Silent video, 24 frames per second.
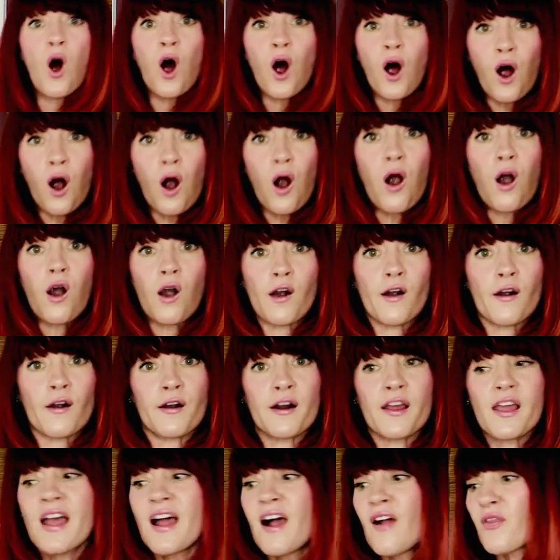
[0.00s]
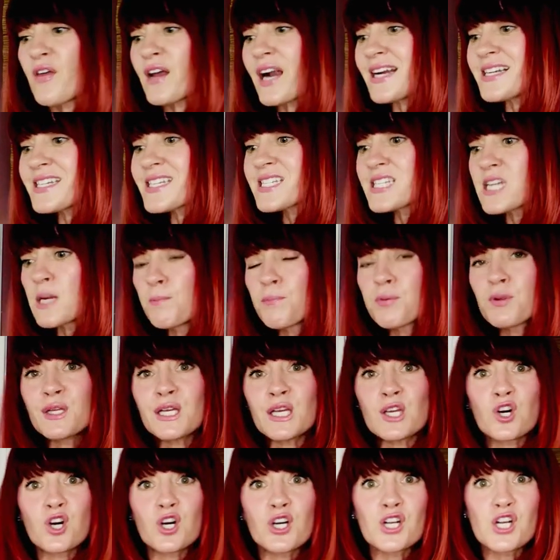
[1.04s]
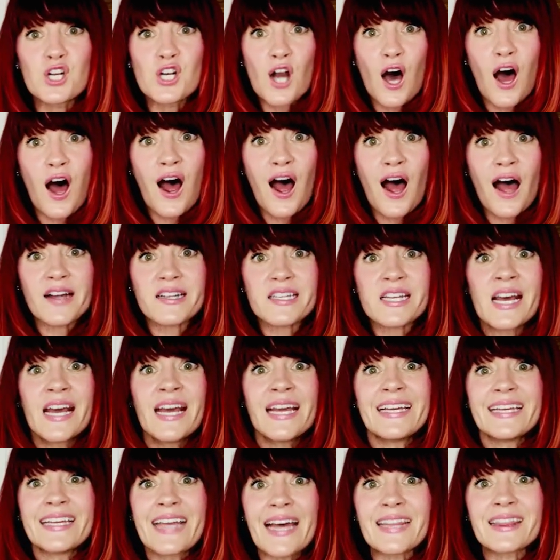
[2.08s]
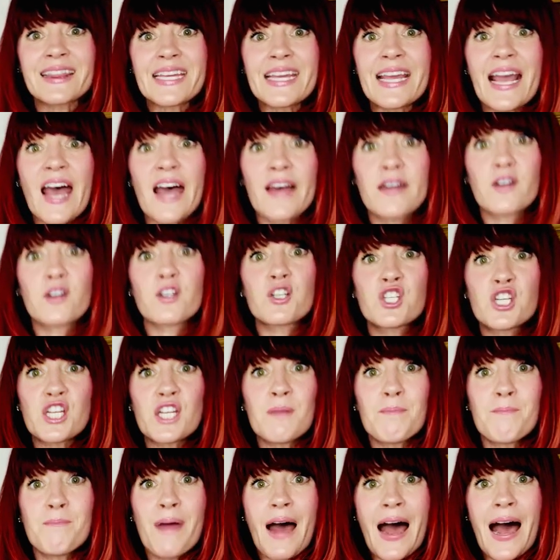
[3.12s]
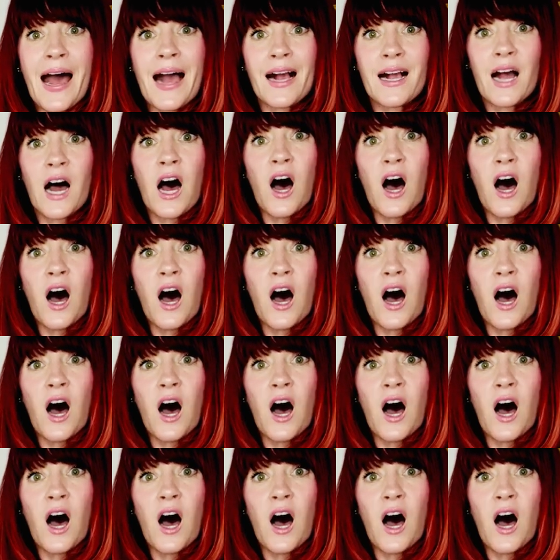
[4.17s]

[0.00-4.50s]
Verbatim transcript: hard that I simply could not get the energy back